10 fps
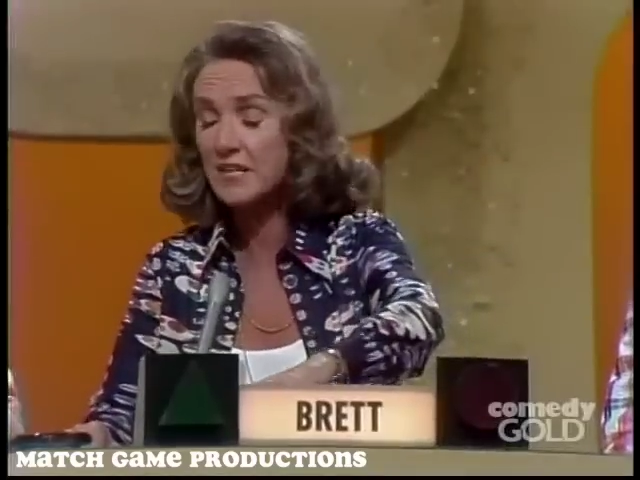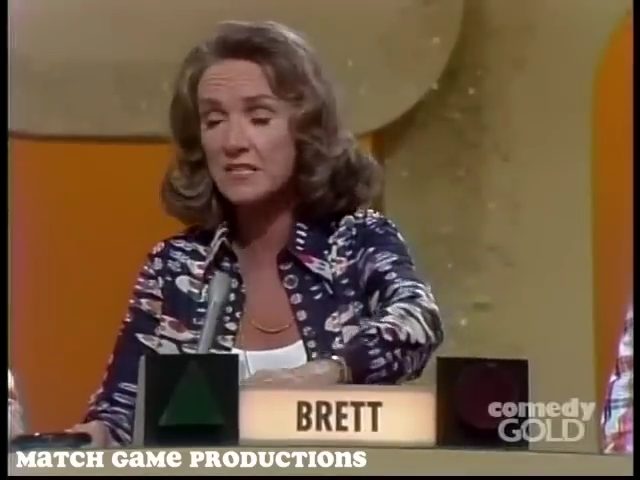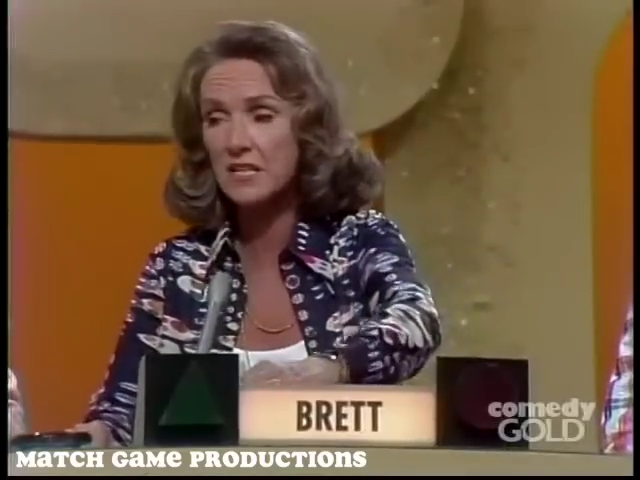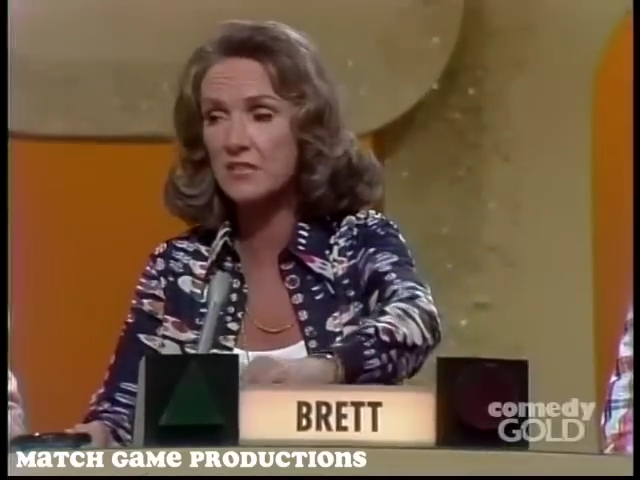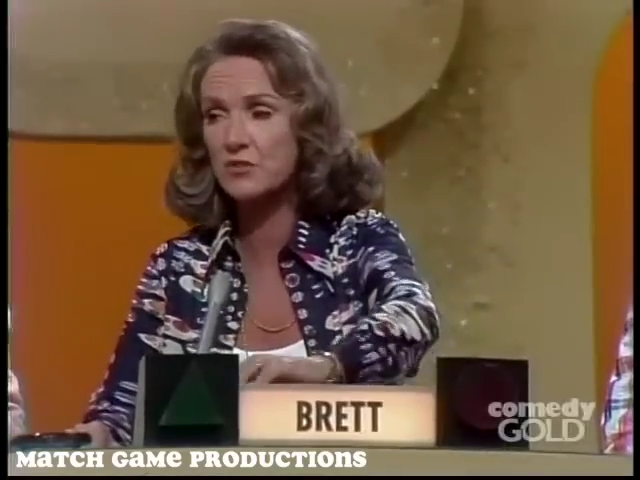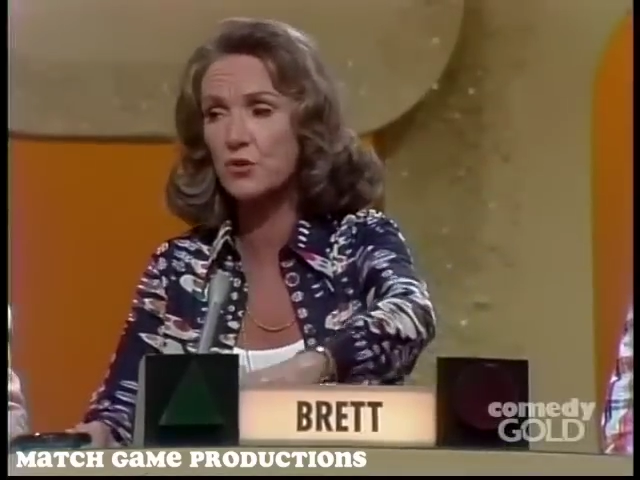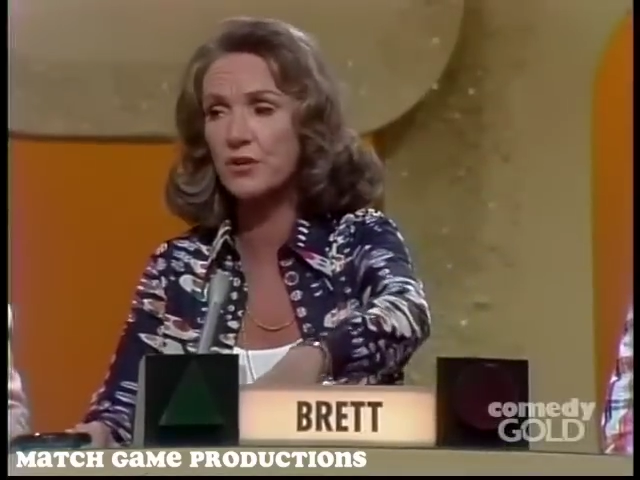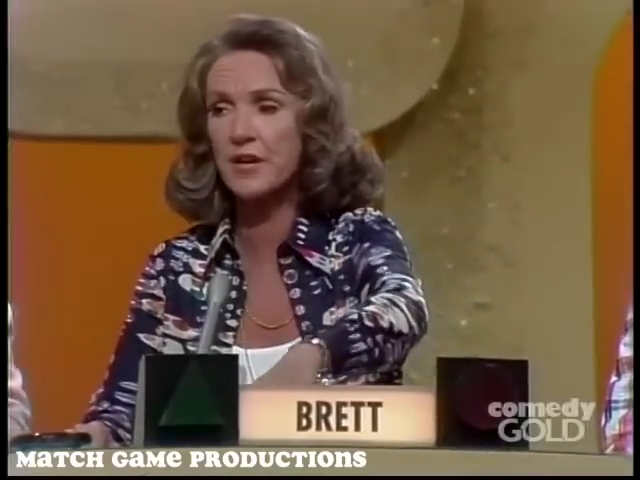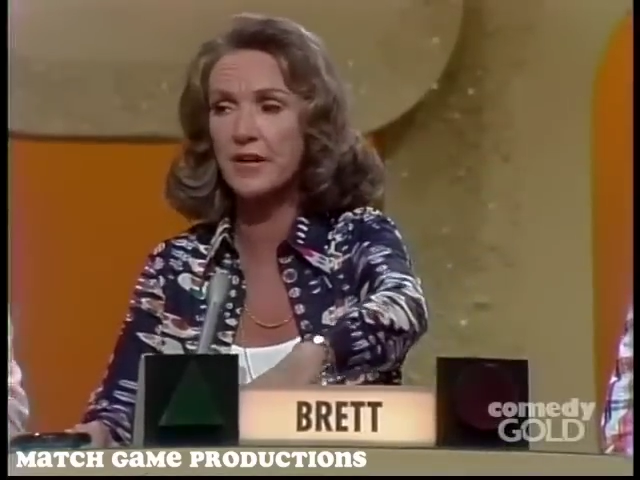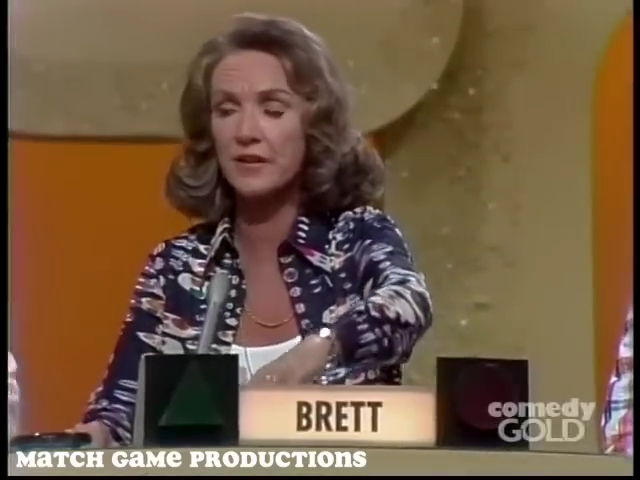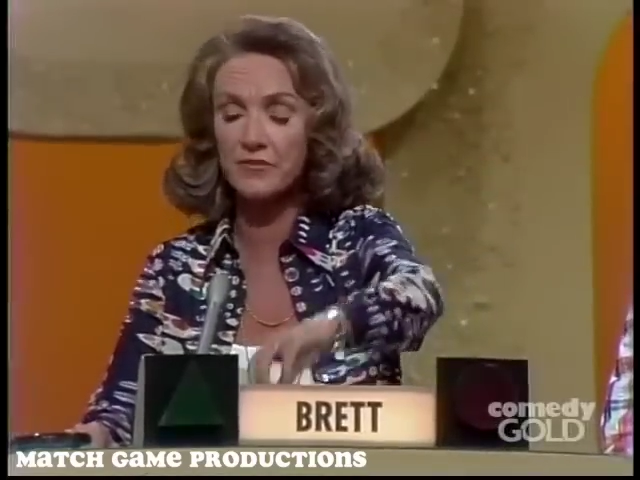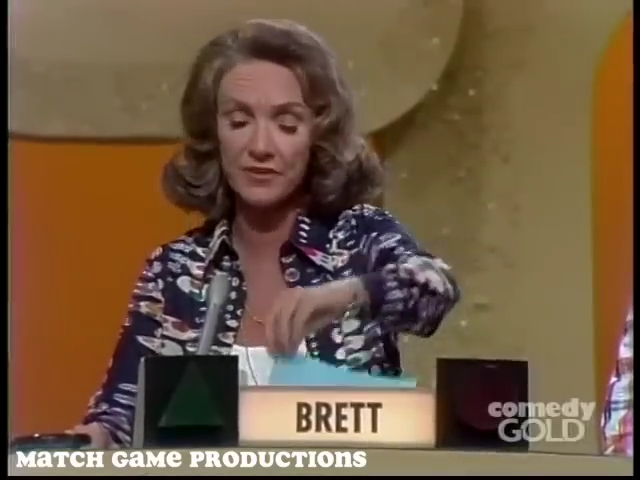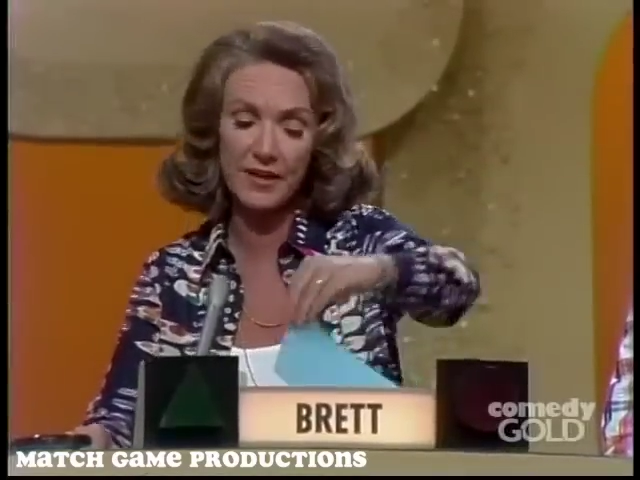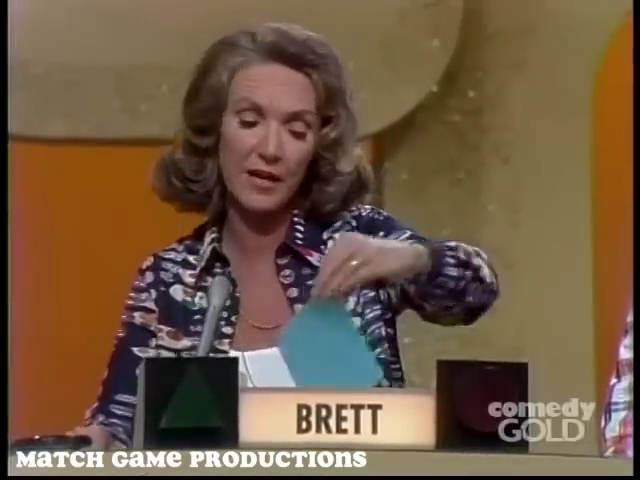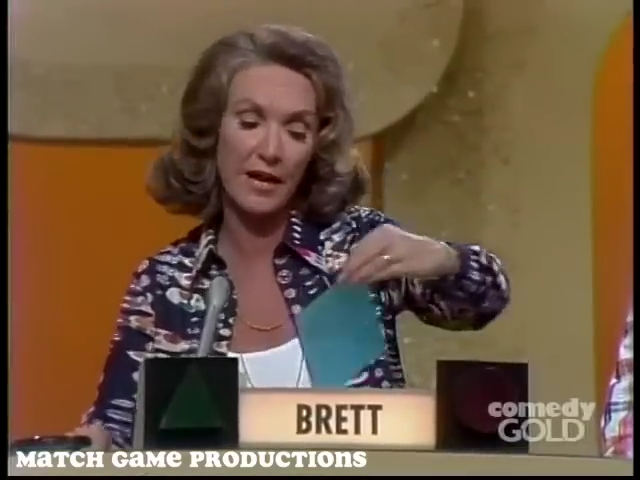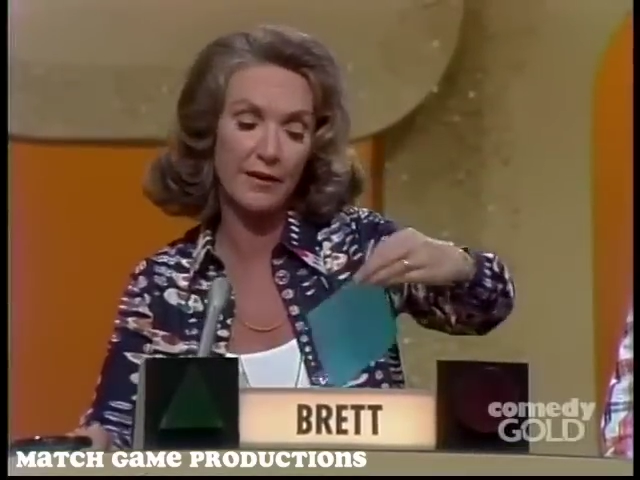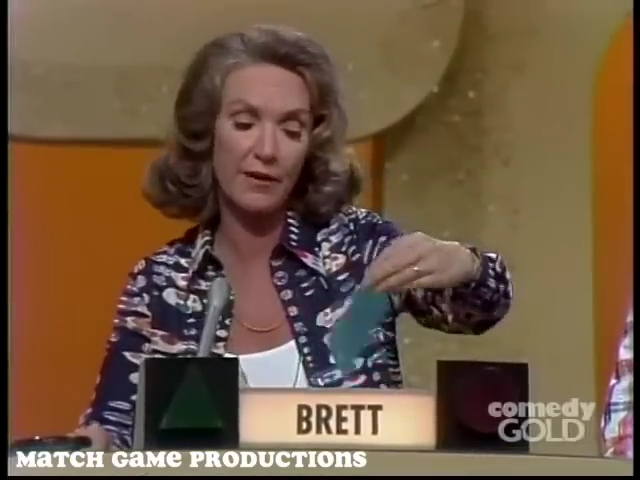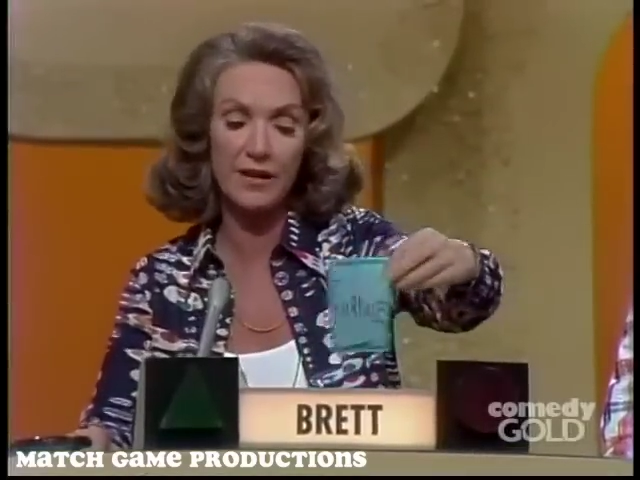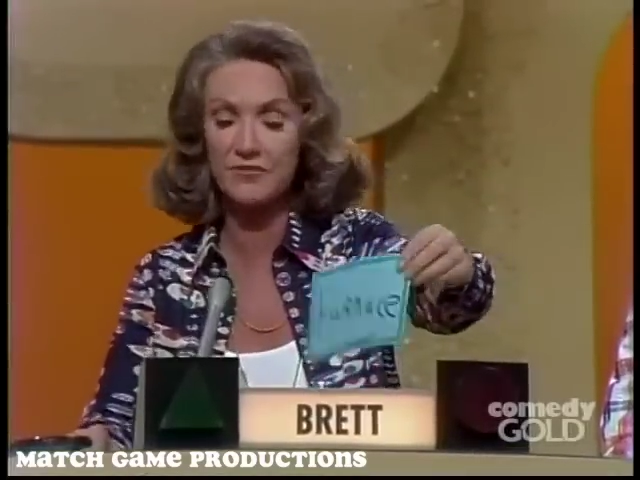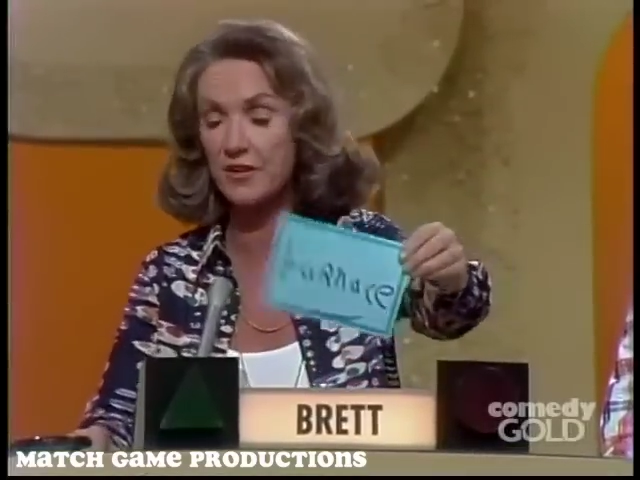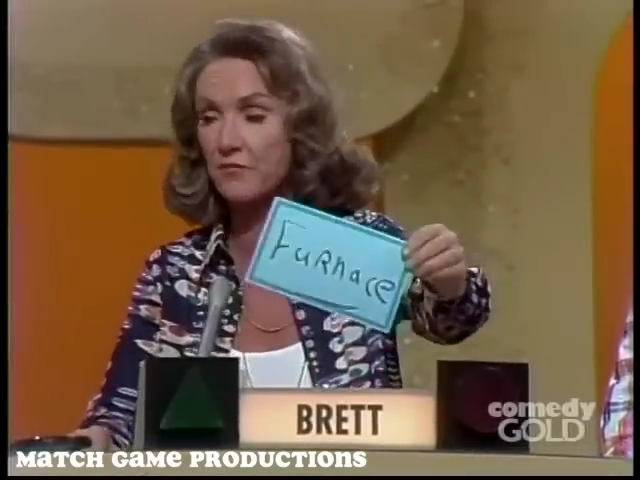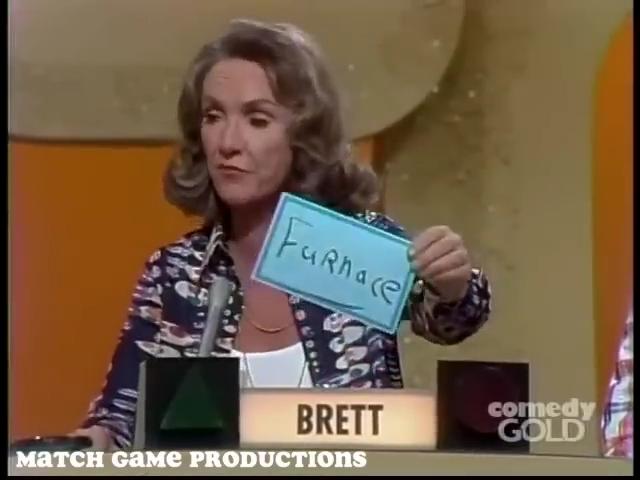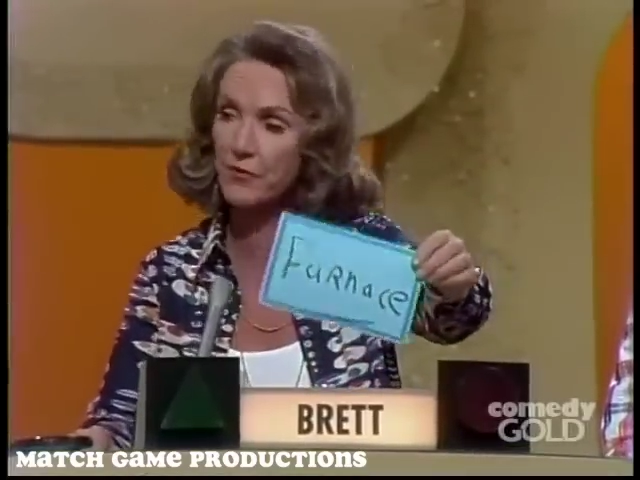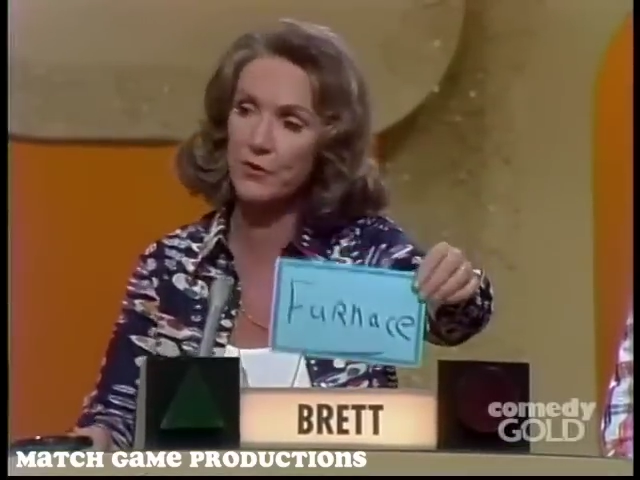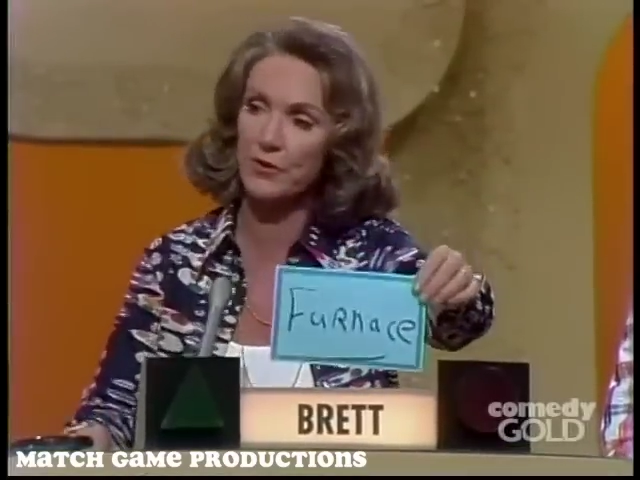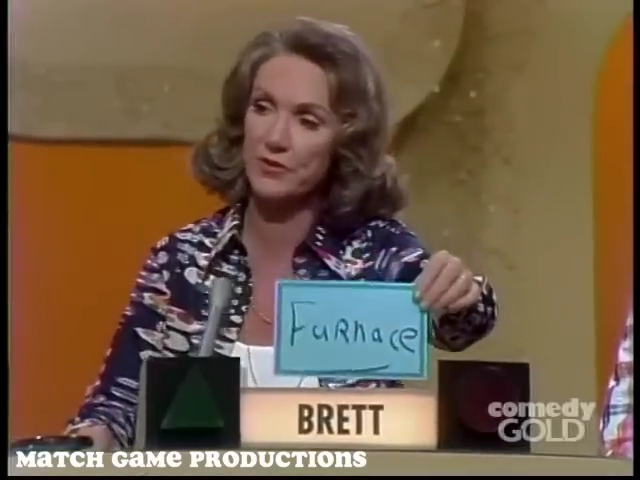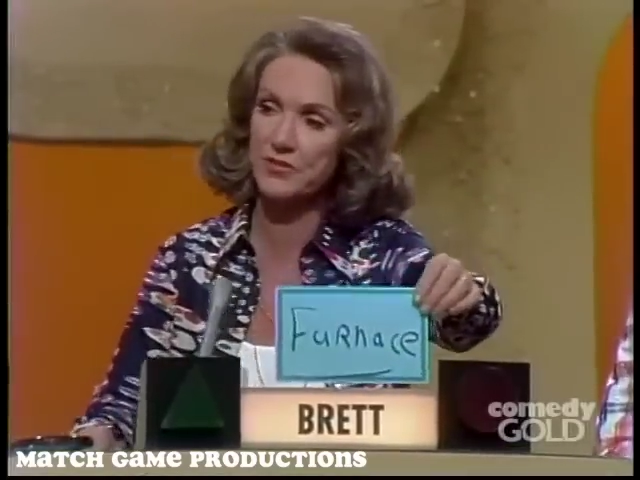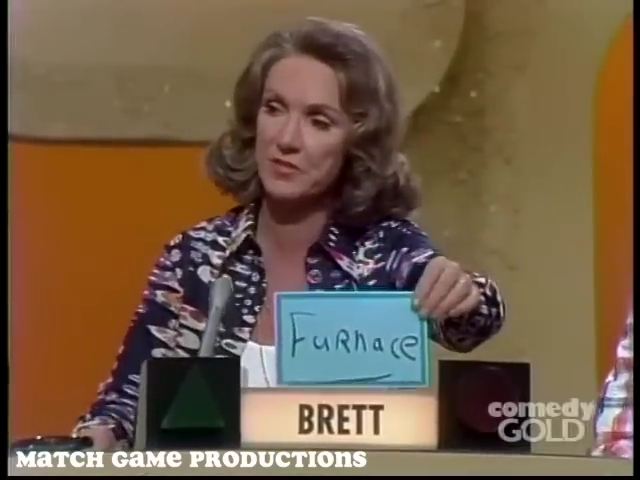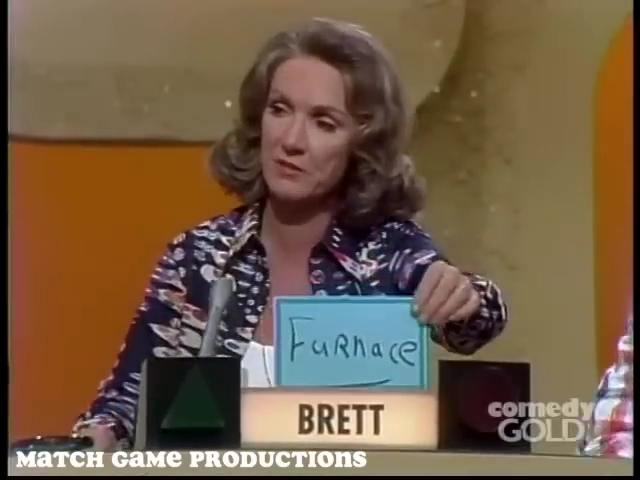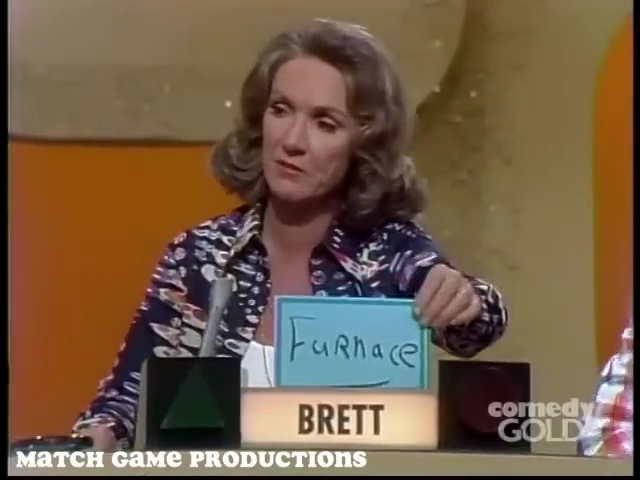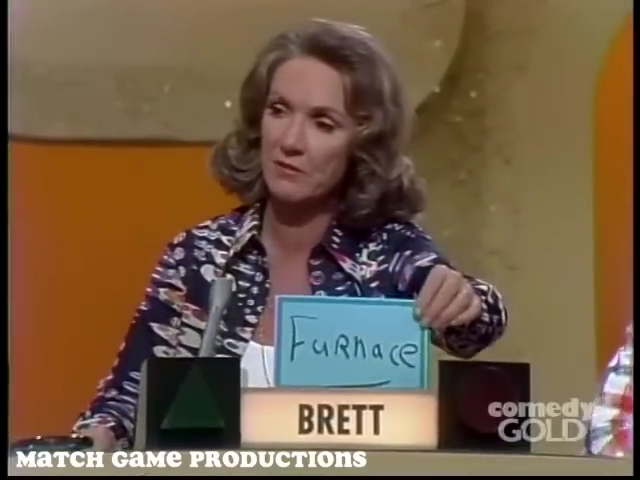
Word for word: didn't say sword and I didn't say lighter. I said furnace.